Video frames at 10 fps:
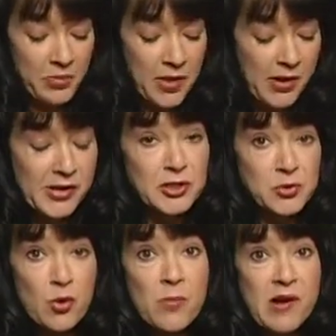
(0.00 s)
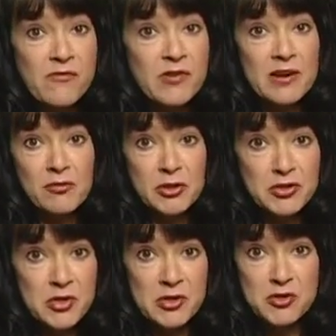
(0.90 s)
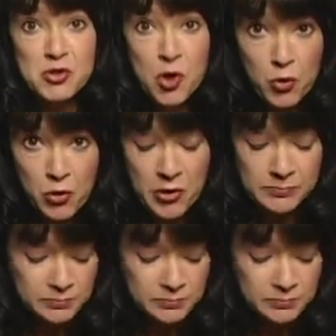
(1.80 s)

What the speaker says: That is one of my favorites. It's so good.